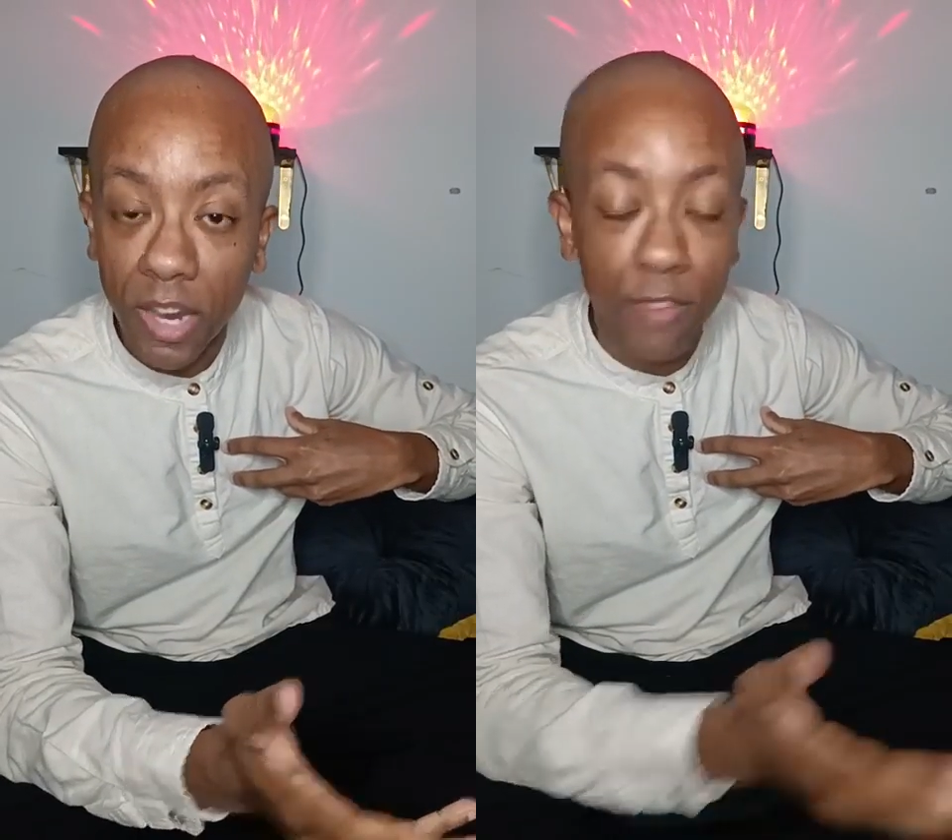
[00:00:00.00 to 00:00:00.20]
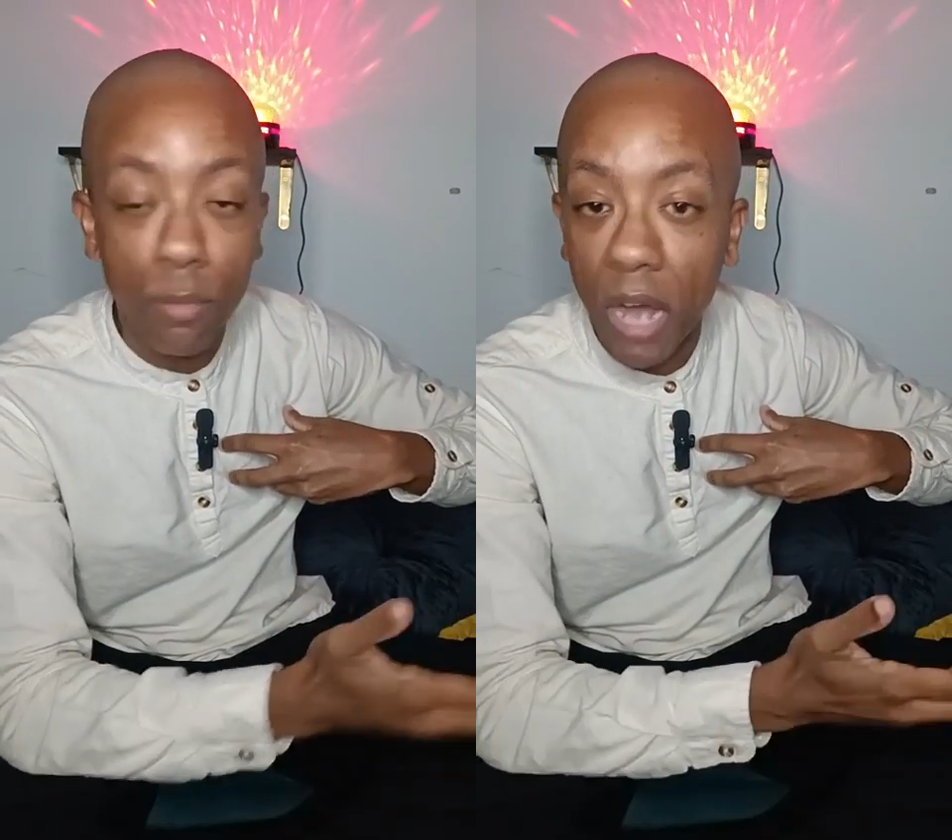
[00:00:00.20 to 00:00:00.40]

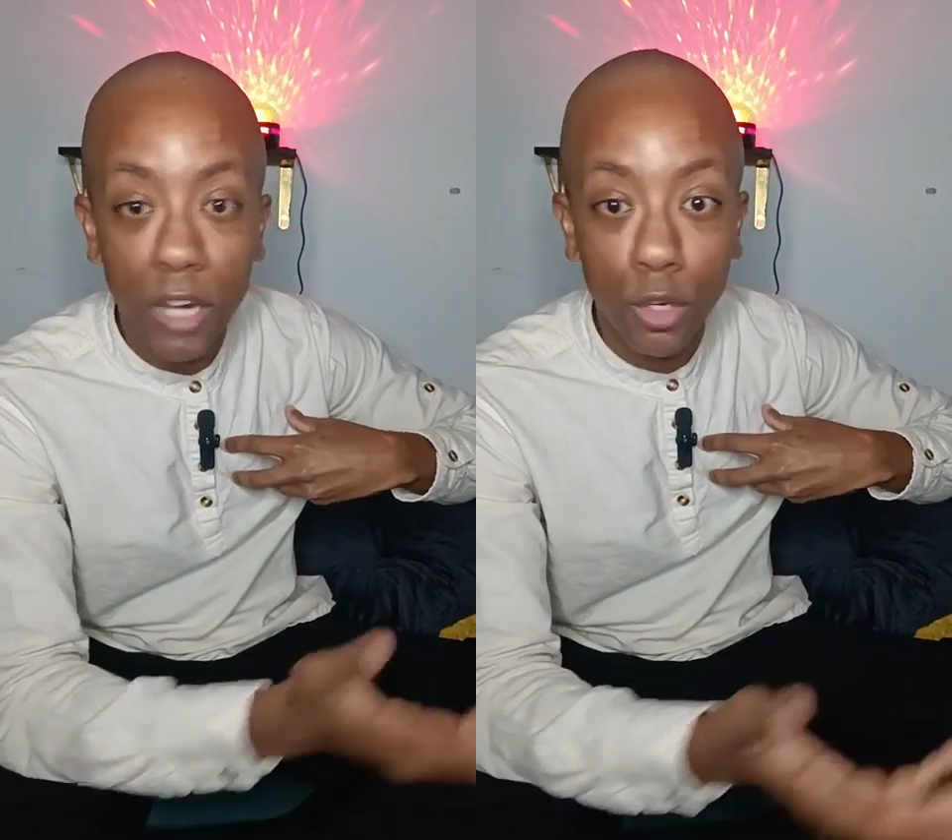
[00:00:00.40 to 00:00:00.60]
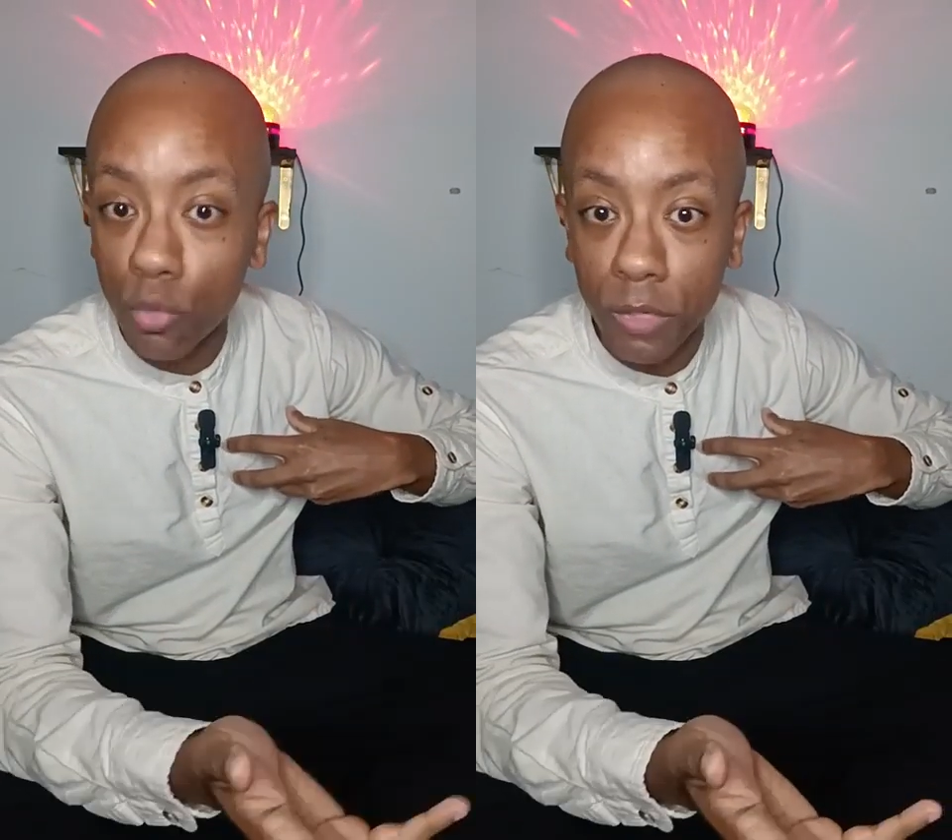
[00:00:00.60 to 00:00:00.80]

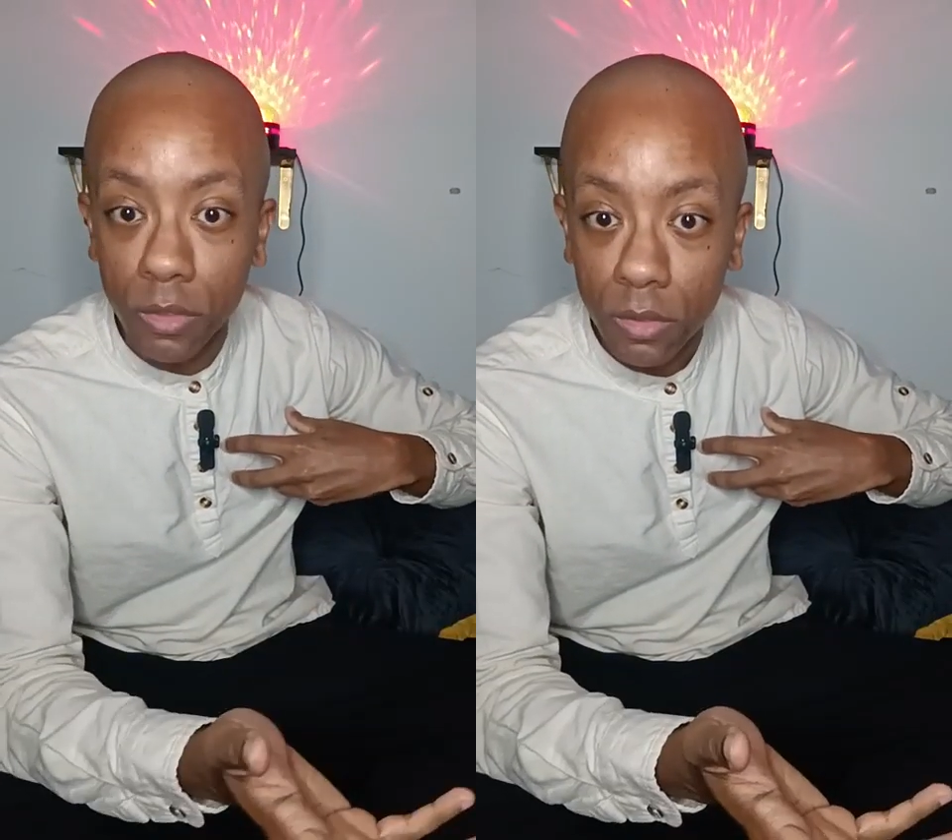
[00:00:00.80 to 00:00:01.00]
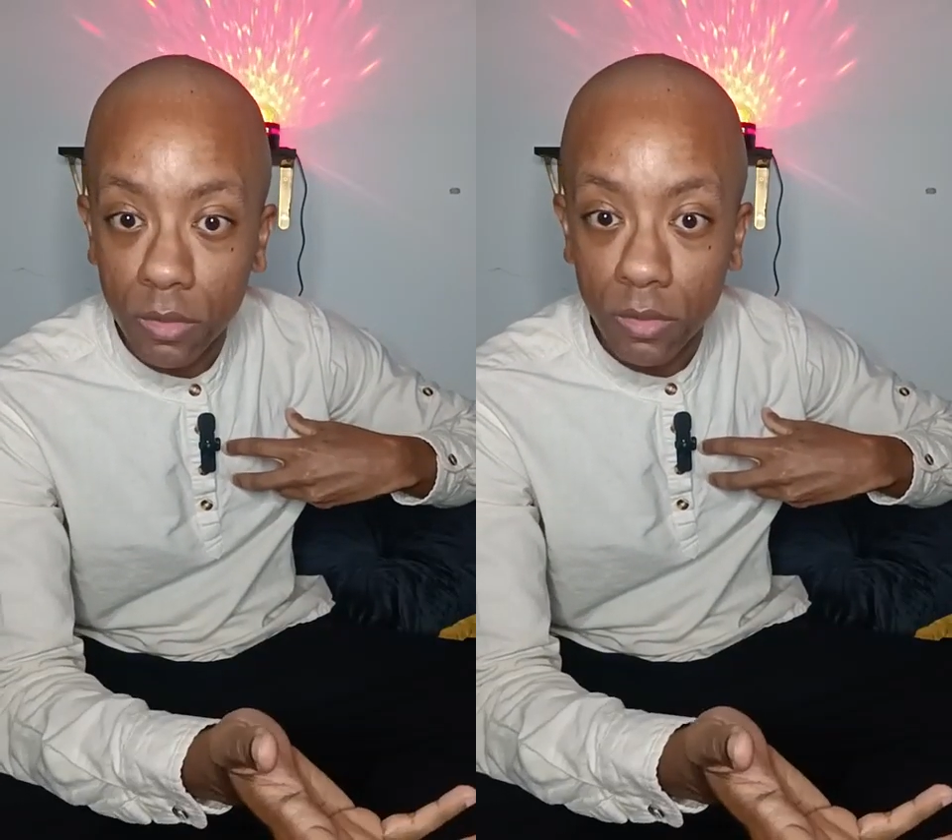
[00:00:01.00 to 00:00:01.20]
Everybody knew me
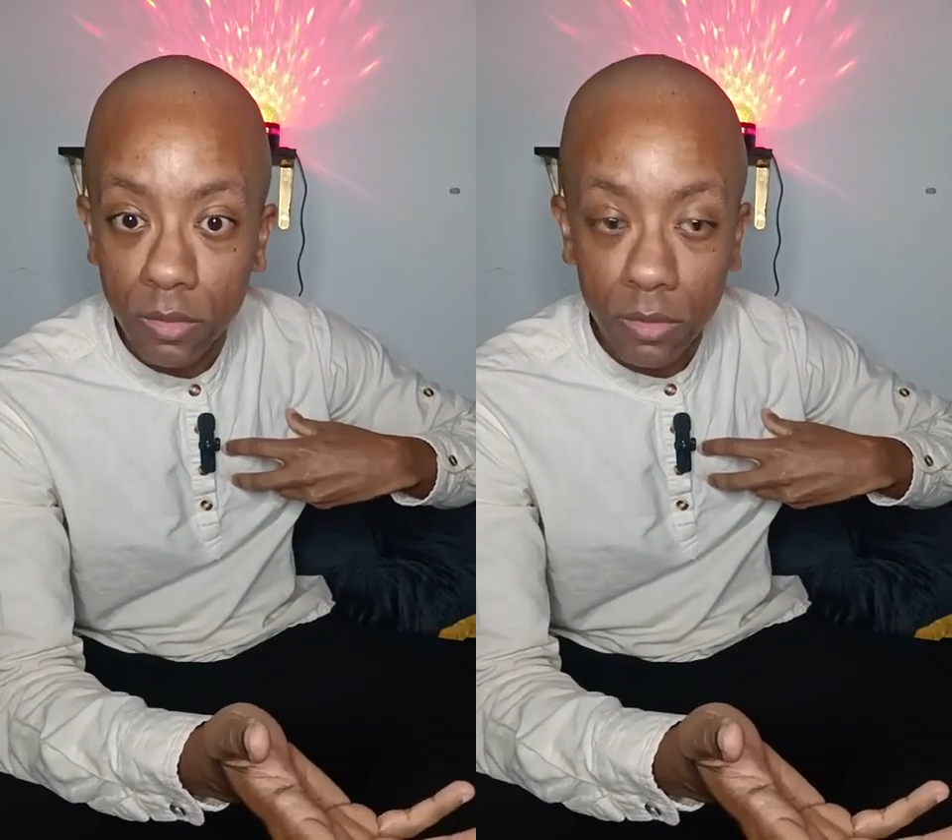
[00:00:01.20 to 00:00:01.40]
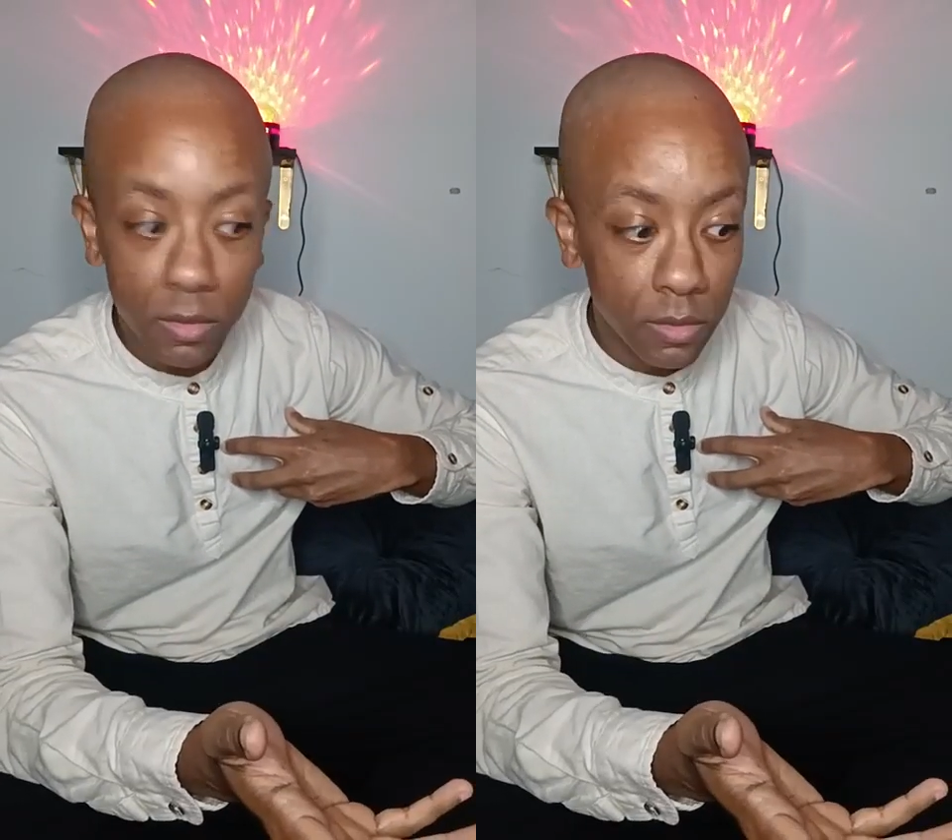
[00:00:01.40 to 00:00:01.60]

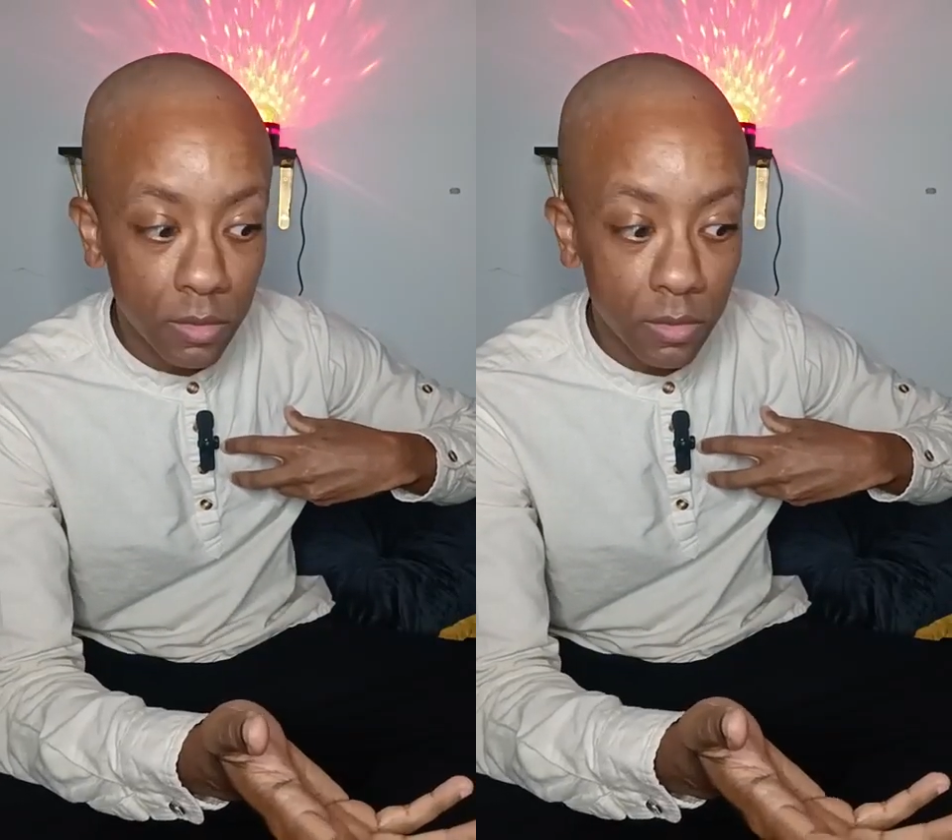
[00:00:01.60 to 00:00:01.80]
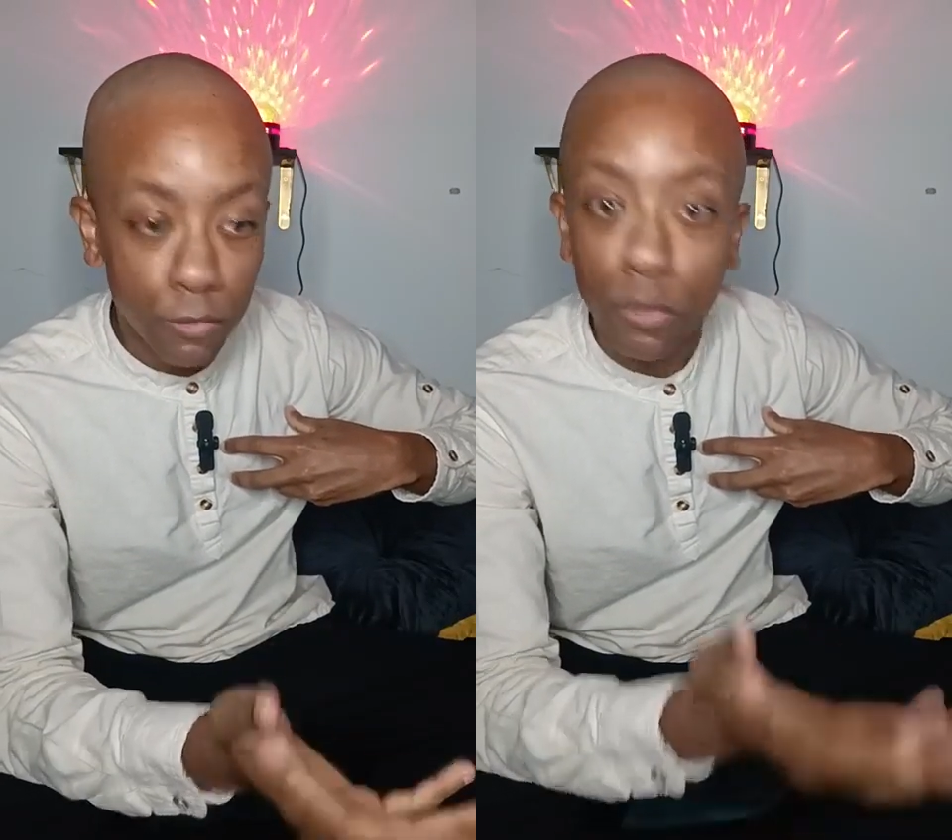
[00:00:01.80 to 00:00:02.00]

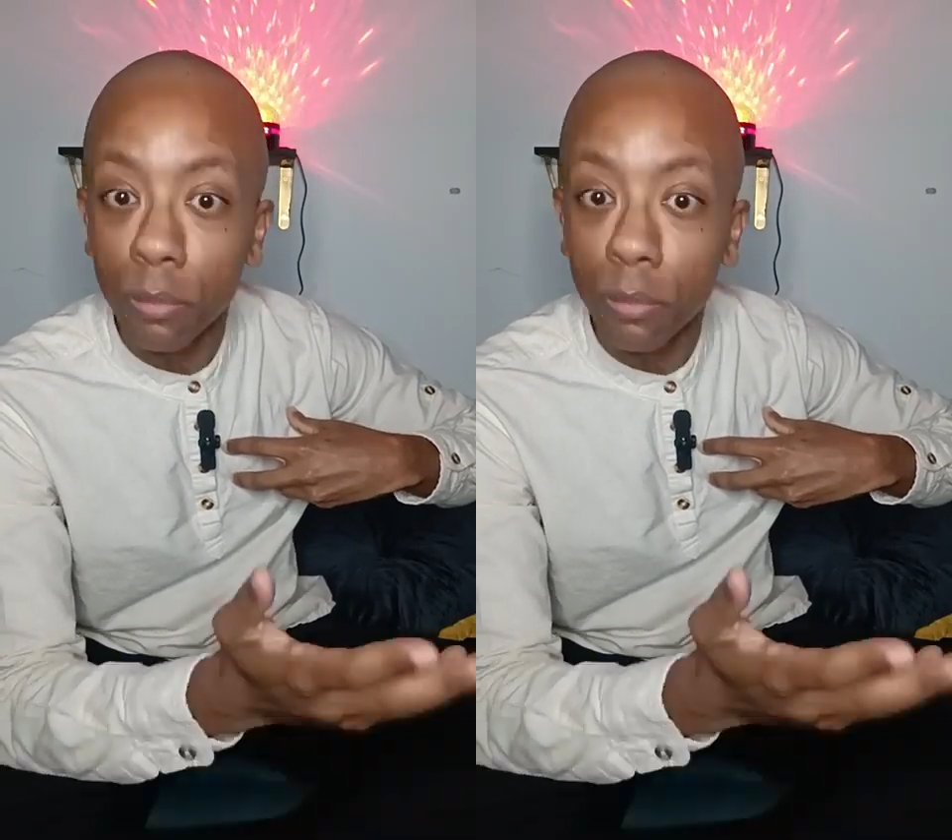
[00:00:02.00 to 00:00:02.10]
for